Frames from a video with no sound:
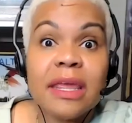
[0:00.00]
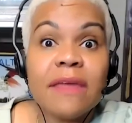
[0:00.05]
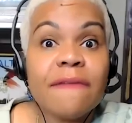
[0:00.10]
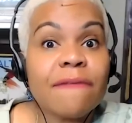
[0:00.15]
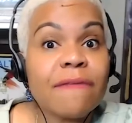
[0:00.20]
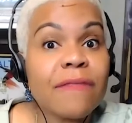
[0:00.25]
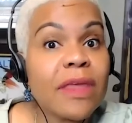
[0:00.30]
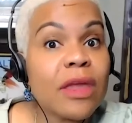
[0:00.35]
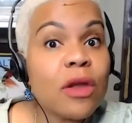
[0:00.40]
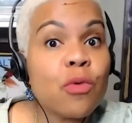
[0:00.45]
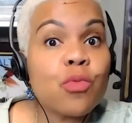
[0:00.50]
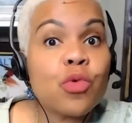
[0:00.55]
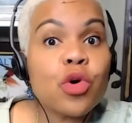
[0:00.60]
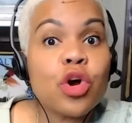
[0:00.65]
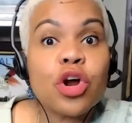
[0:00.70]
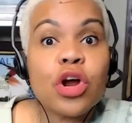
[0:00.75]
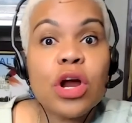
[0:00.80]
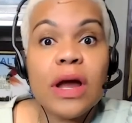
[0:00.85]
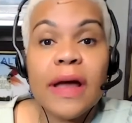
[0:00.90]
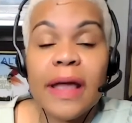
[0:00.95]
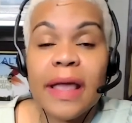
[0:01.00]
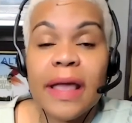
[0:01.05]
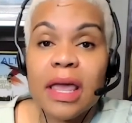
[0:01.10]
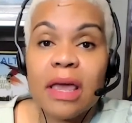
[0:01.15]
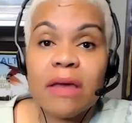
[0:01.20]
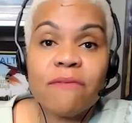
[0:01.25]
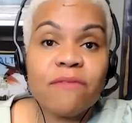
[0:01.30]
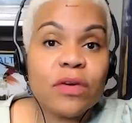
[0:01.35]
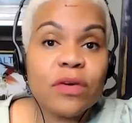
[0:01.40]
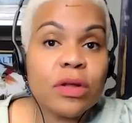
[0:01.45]
if there were a
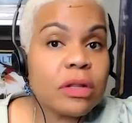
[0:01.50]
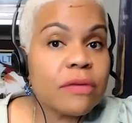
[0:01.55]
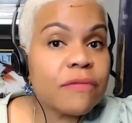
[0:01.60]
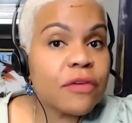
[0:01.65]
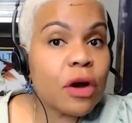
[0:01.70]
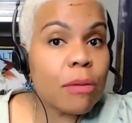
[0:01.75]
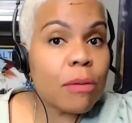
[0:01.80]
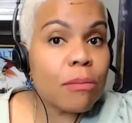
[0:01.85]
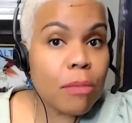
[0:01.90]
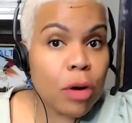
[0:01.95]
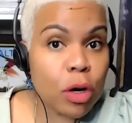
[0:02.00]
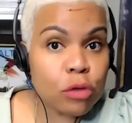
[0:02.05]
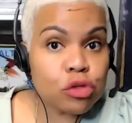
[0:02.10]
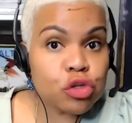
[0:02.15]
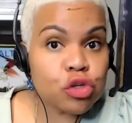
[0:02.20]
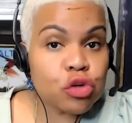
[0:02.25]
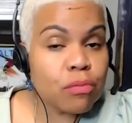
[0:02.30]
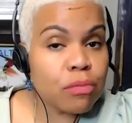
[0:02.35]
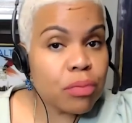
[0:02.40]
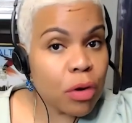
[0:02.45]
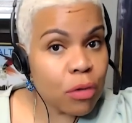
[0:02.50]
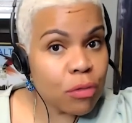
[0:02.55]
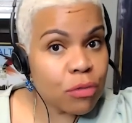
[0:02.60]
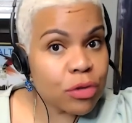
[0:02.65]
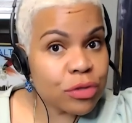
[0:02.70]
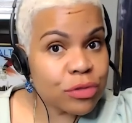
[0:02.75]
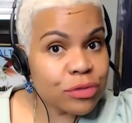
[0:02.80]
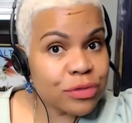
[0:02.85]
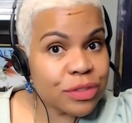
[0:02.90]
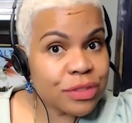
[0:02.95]
handful of commercial
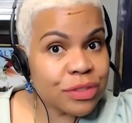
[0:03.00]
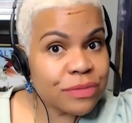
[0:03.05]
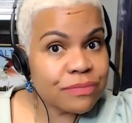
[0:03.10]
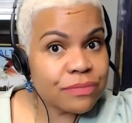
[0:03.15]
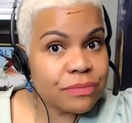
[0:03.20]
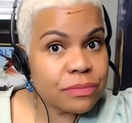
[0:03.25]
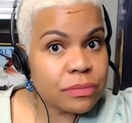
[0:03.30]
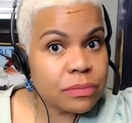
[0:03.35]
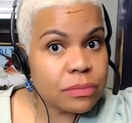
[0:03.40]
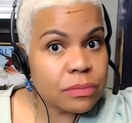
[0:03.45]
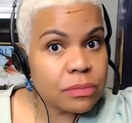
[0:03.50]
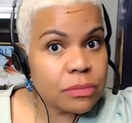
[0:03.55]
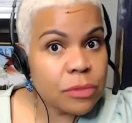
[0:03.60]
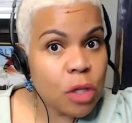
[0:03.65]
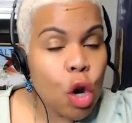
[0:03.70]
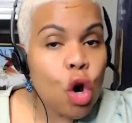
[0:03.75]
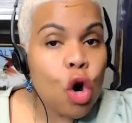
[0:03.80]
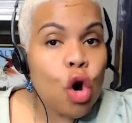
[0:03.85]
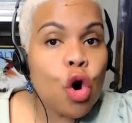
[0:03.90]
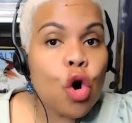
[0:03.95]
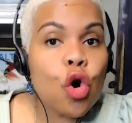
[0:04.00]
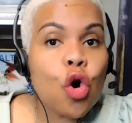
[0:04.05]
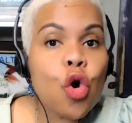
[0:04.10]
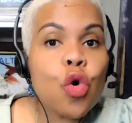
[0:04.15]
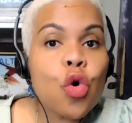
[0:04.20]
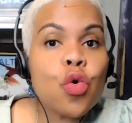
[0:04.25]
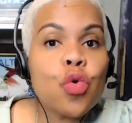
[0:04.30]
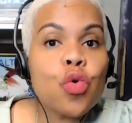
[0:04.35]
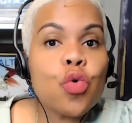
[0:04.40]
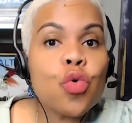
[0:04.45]
brokers
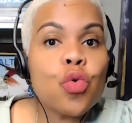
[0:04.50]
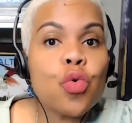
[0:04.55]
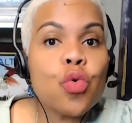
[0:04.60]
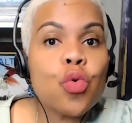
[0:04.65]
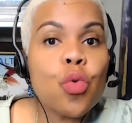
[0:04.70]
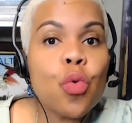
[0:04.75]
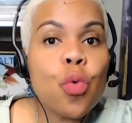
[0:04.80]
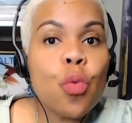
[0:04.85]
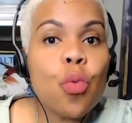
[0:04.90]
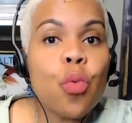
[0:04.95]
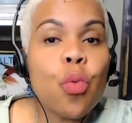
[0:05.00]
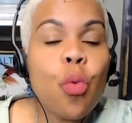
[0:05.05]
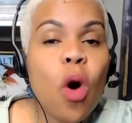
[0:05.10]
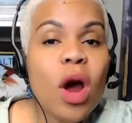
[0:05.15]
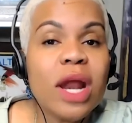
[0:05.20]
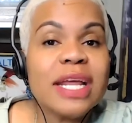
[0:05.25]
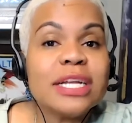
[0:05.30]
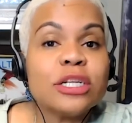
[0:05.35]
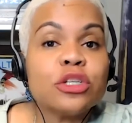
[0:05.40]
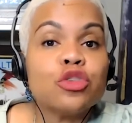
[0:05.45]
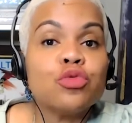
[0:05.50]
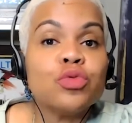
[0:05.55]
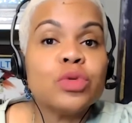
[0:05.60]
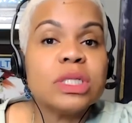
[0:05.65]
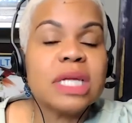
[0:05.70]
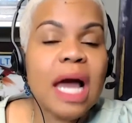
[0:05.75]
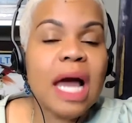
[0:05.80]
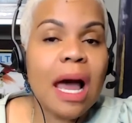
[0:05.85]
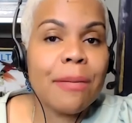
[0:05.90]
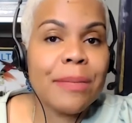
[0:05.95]
who wanted to
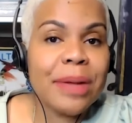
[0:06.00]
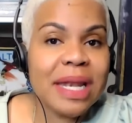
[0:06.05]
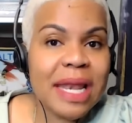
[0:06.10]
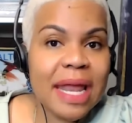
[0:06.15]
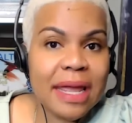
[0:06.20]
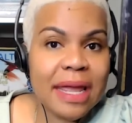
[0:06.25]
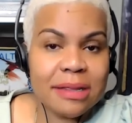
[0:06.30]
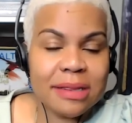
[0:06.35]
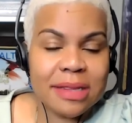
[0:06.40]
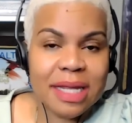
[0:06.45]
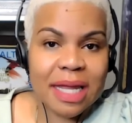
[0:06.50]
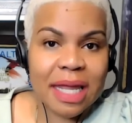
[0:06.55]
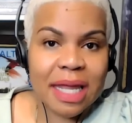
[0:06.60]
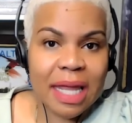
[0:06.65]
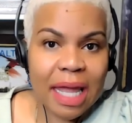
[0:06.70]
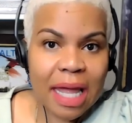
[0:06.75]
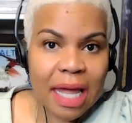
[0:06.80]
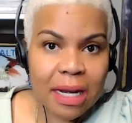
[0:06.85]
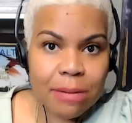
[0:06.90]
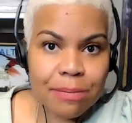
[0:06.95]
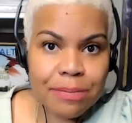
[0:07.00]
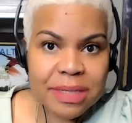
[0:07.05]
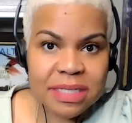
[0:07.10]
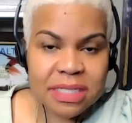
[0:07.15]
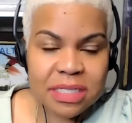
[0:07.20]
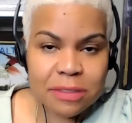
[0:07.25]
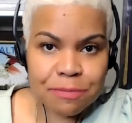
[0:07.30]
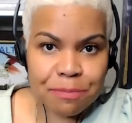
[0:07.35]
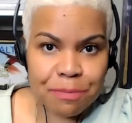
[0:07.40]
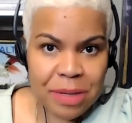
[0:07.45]
dominate the cannabis
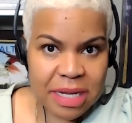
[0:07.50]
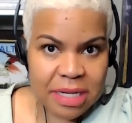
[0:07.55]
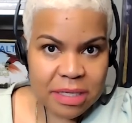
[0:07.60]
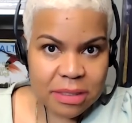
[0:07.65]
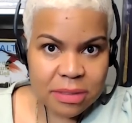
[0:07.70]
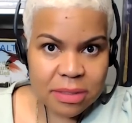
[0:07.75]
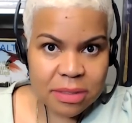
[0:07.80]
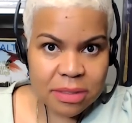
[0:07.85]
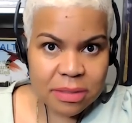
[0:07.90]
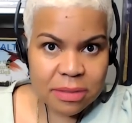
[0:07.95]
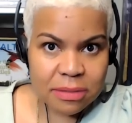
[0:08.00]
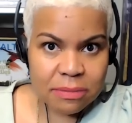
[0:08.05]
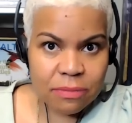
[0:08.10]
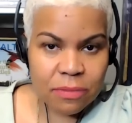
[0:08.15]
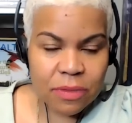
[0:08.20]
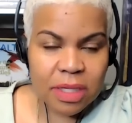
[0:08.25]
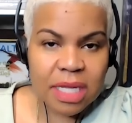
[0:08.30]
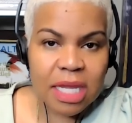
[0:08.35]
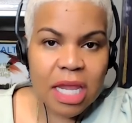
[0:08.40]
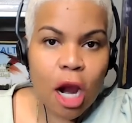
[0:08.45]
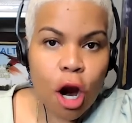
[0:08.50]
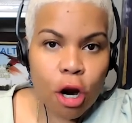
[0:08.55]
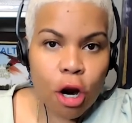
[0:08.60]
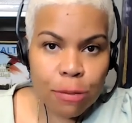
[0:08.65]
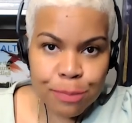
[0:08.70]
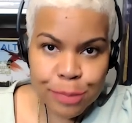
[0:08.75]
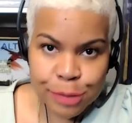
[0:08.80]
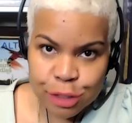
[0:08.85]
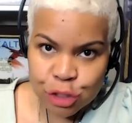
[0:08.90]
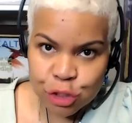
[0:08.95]
space, the
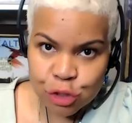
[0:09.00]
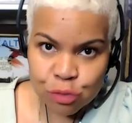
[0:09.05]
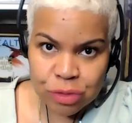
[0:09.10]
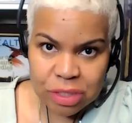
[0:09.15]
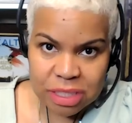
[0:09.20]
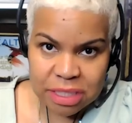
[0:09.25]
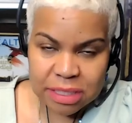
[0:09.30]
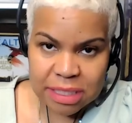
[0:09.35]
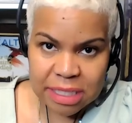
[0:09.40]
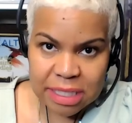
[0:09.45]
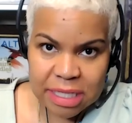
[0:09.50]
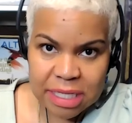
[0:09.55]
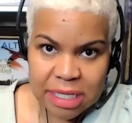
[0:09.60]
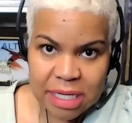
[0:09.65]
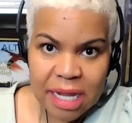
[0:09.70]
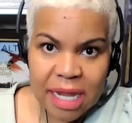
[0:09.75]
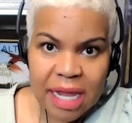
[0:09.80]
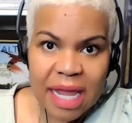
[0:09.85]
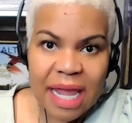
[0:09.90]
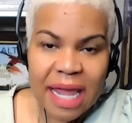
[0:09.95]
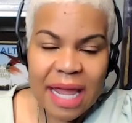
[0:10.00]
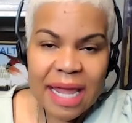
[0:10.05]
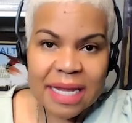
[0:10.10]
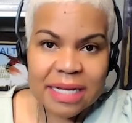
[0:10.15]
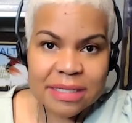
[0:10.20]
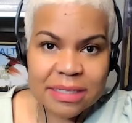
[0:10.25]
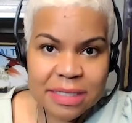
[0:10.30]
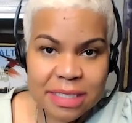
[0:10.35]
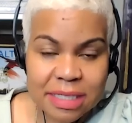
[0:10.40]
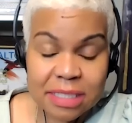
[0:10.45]
opportunity
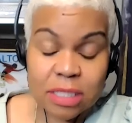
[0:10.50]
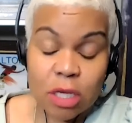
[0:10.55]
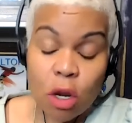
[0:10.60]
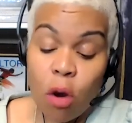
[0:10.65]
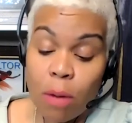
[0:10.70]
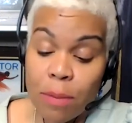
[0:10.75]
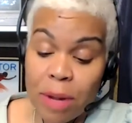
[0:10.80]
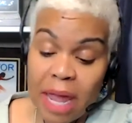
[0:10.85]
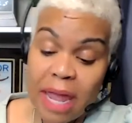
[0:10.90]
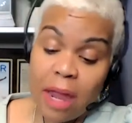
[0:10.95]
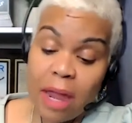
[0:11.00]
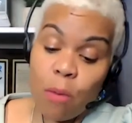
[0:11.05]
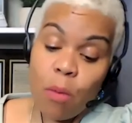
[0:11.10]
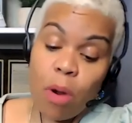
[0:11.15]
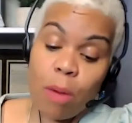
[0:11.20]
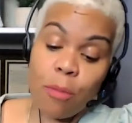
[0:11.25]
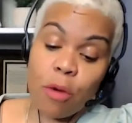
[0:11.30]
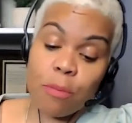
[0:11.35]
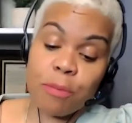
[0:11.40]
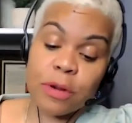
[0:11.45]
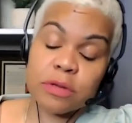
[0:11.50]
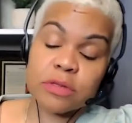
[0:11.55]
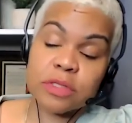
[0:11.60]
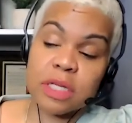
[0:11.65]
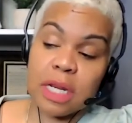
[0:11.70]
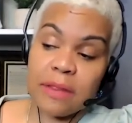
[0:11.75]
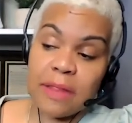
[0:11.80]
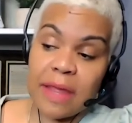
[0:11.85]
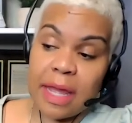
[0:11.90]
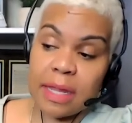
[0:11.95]
exist. Oh, I'm going to add one more
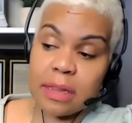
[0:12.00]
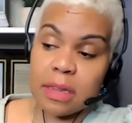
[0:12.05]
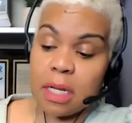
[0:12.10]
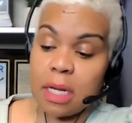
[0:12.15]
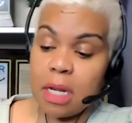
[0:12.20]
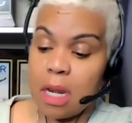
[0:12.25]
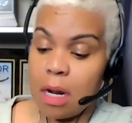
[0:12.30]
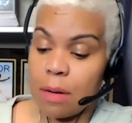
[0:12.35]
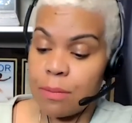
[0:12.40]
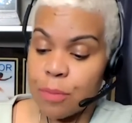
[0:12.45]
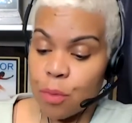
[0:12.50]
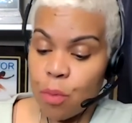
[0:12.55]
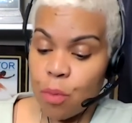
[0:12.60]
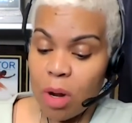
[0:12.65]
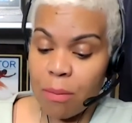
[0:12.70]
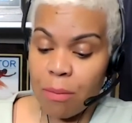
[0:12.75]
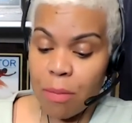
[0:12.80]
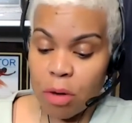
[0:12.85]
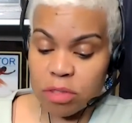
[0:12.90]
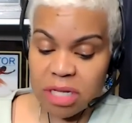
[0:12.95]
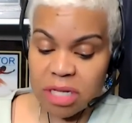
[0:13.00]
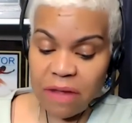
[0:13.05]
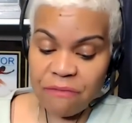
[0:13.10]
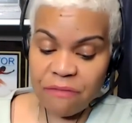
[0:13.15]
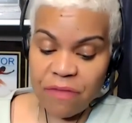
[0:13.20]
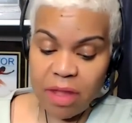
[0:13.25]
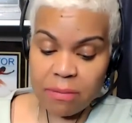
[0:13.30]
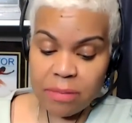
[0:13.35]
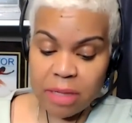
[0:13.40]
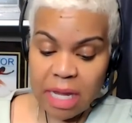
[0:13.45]
person to that. The number one
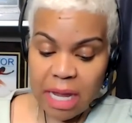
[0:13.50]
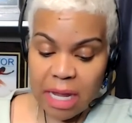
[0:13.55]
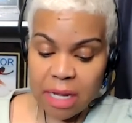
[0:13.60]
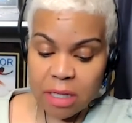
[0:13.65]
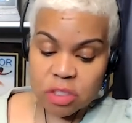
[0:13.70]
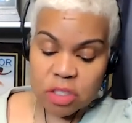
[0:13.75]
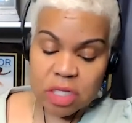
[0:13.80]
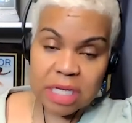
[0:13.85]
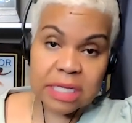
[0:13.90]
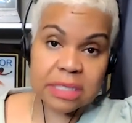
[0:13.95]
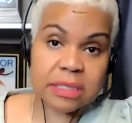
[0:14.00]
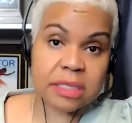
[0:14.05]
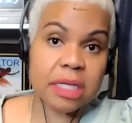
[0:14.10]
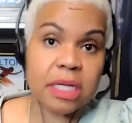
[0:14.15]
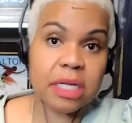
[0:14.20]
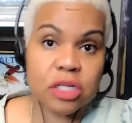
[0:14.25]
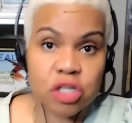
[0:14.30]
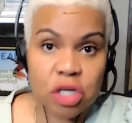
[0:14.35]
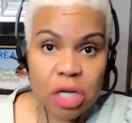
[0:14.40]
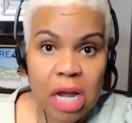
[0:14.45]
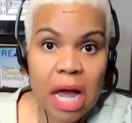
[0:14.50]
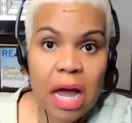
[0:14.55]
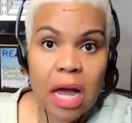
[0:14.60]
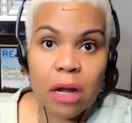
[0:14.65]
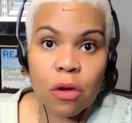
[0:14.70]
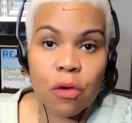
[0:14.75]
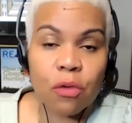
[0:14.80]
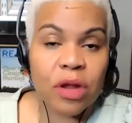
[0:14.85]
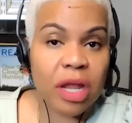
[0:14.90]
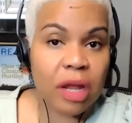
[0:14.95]
multifamily agent in the city of
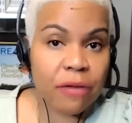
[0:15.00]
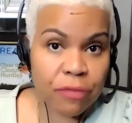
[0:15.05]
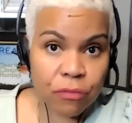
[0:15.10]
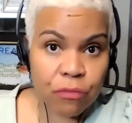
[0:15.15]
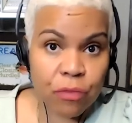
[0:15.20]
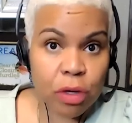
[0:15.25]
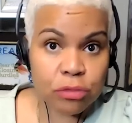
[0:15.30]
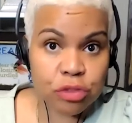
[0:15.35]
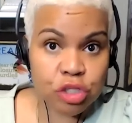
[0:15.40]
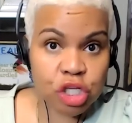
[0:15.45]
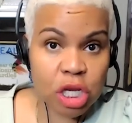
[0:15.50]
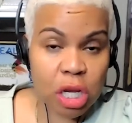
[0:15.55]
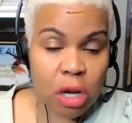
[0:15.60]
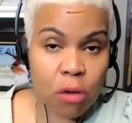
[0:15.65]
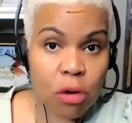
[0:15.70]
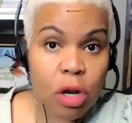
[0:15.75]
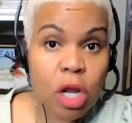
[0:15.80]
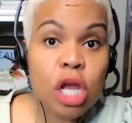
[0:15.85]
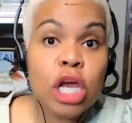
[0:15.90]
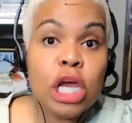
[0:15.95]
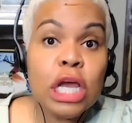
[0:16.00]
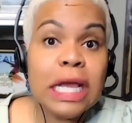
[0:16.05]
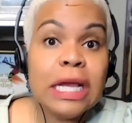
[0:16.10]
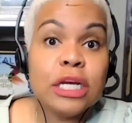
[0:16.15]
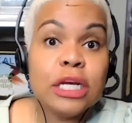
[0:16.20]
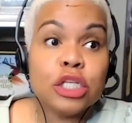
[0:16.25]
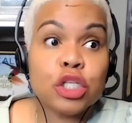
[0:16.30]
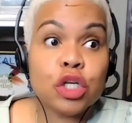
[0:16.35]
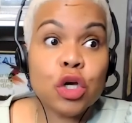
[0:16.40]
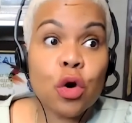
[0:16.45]
Chicago, Kevin Rocio.
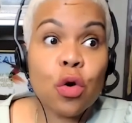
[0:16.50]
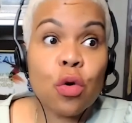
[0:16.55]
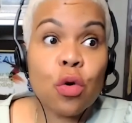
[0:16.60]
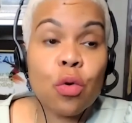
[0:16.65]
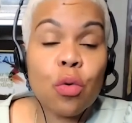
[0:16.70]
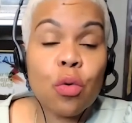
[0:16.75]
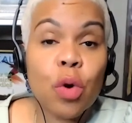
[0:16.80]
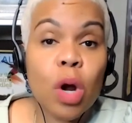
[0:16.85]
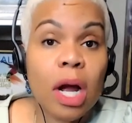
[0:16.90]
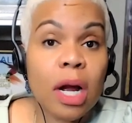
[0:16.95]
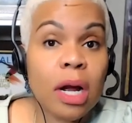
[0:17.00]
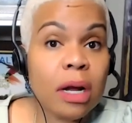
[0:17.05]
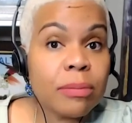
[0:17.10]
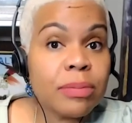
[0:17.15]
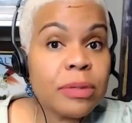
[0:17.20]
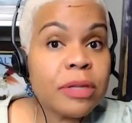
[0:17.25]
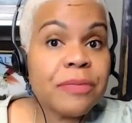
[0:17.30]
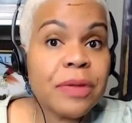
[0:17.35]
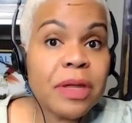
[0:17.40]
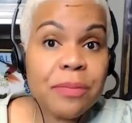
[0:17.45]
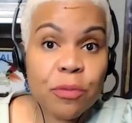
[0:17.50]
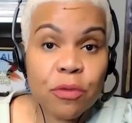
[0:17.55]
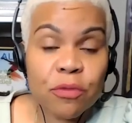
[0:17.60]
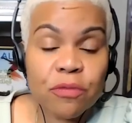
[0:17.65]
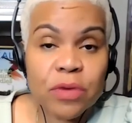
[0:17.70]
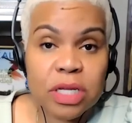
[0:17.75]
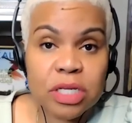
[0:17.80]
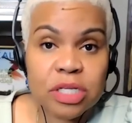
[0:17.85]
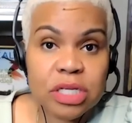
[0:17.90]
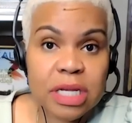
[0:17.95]
So a couple of people
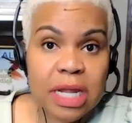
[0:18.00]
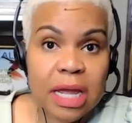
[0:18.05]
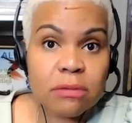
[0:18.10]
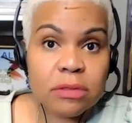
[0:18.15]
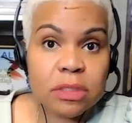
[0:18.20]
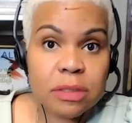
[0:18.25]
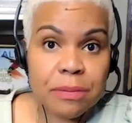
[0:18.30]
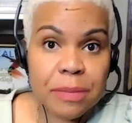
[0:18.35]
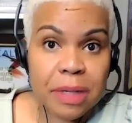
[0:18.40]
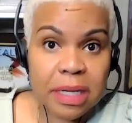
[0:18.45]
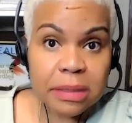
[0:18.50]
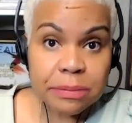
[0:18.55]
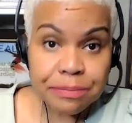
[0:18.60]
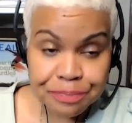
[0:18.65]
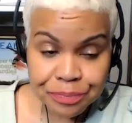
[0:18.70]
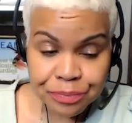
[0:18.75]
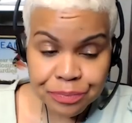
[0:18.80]
have reached out to me